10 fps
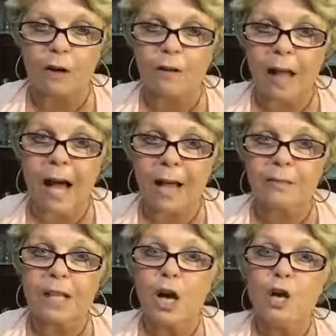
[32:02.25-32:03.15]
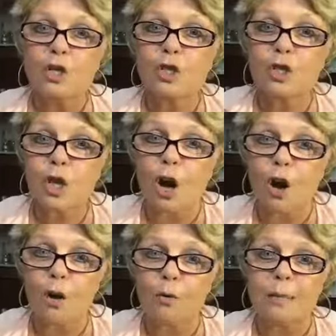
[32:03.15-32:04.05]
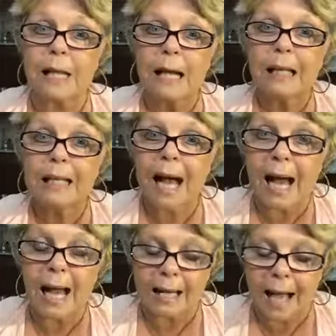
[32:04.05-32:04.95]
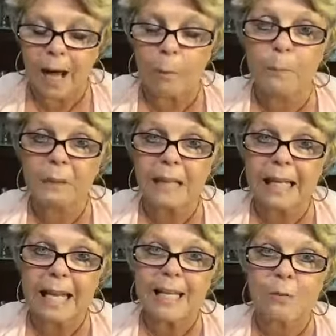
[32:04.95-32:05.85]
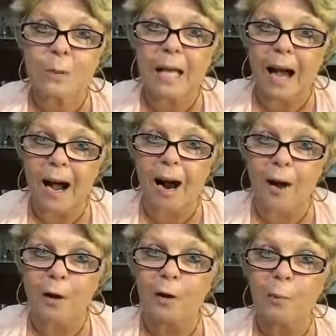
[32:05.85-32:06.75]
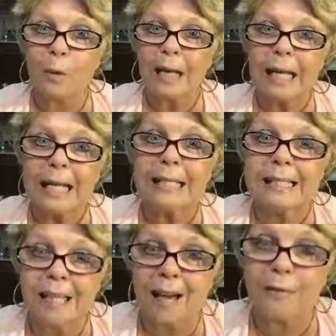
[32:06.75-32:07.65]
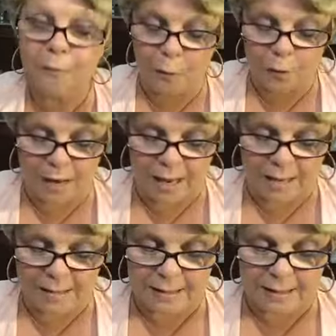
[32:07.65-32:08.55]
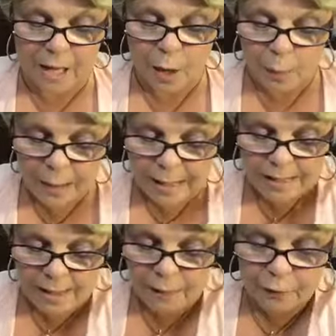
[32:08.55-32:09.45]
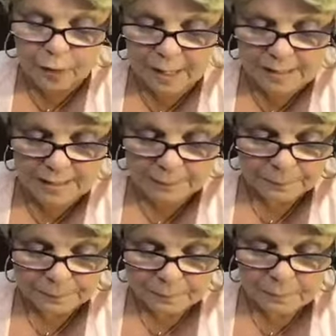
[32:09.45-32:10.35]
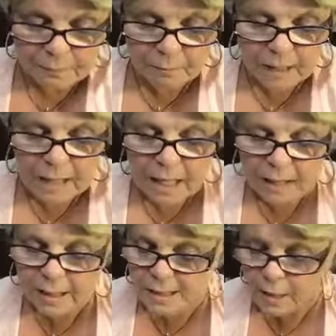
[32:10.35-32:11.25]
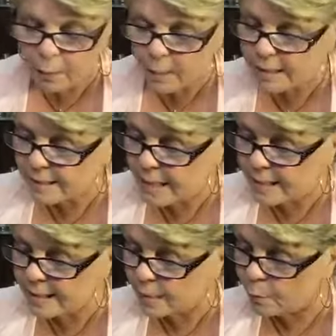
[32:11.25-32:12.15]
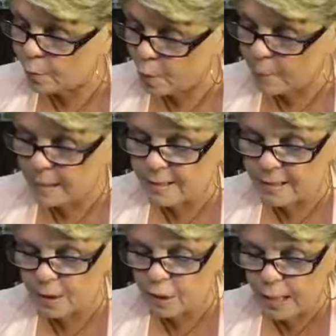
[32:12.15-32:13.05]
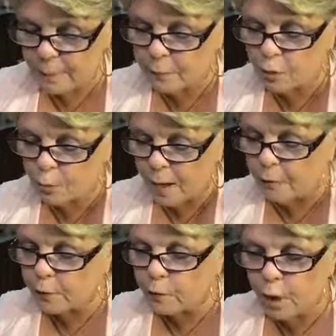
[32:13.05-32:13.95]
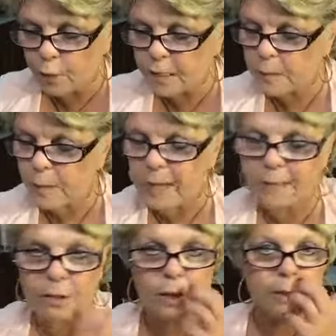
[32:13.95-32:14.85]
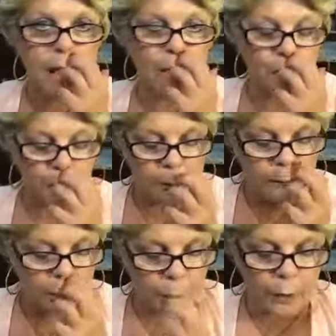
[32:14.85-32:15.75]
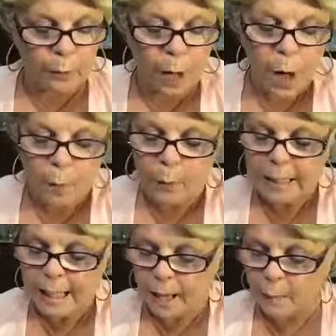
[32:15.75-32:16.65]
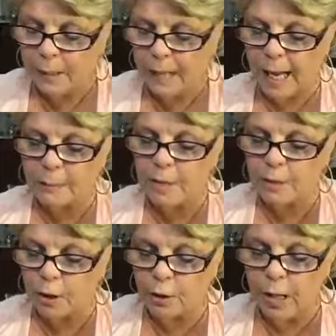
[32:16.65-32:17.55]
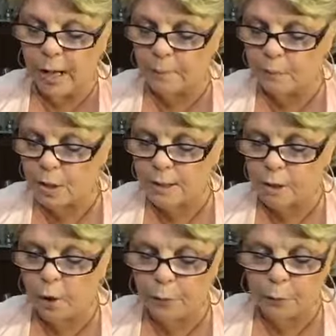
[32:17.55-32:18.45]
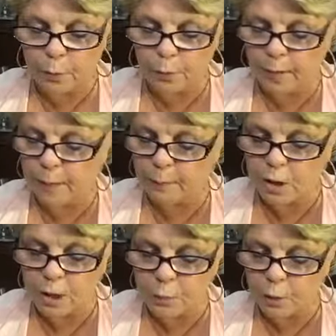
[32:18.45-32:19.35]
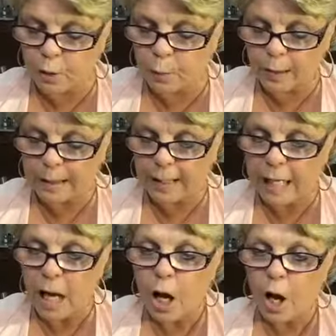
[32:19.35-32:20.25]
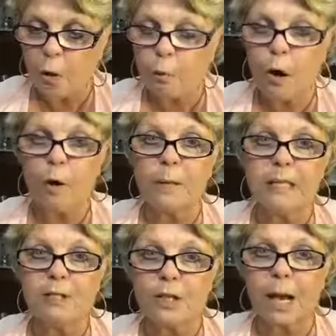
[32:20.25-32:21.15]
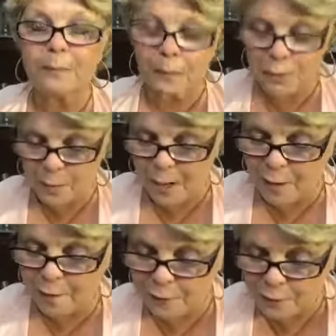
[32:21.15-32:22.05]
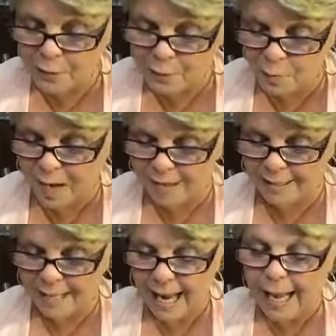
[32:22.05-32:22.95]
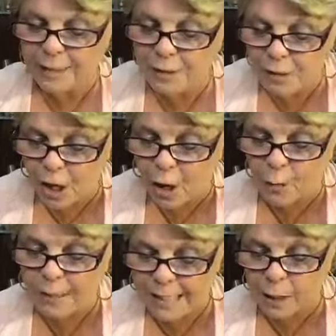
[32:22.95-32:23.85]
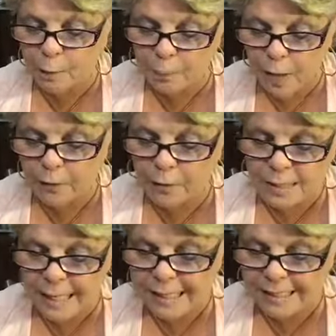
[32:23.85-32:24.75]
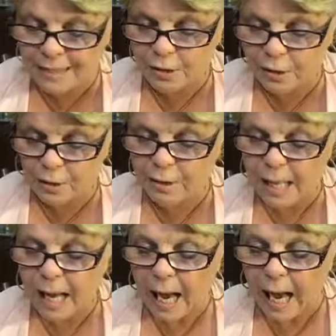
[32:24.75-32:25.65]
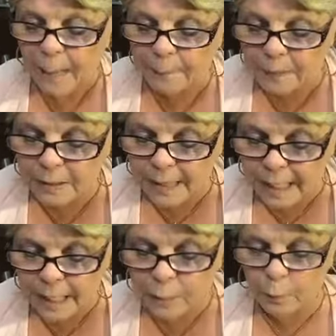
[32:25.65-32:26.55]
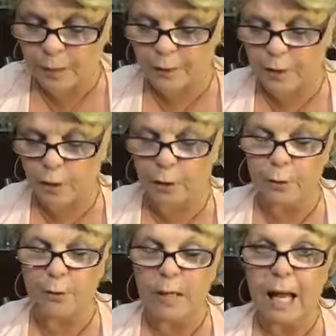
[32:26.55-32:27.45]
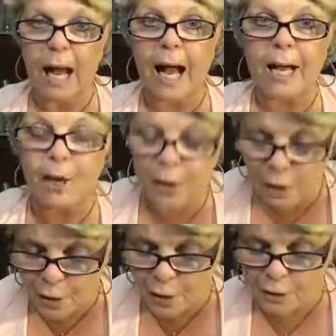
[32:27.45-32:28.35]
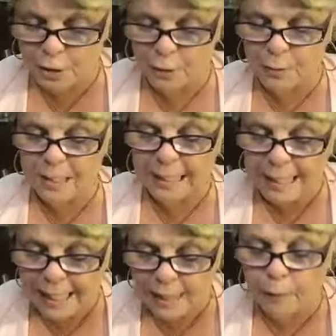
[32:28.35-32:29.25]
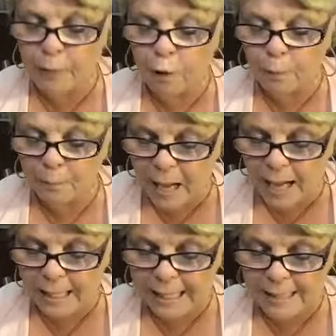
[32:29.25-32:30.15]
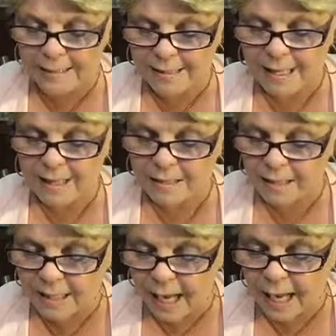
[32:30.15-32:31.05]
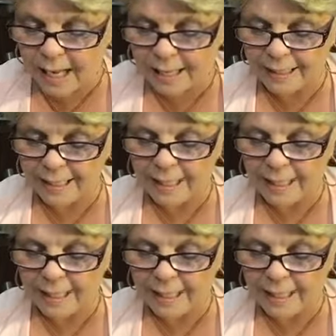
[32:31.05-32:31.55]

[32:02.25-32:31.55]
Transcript: our lives shows God how pleased we are what he's done for us. What he's done for us. Listen to what it says in Romans chapter 12. You know these passages that I'm going to read before you right now, but I'm just going to um, just go through them just real quickly. Romans chapter 12, verse 1. And so, dear brothers and sisters, I plead with you, I urge you to give your bodies to God.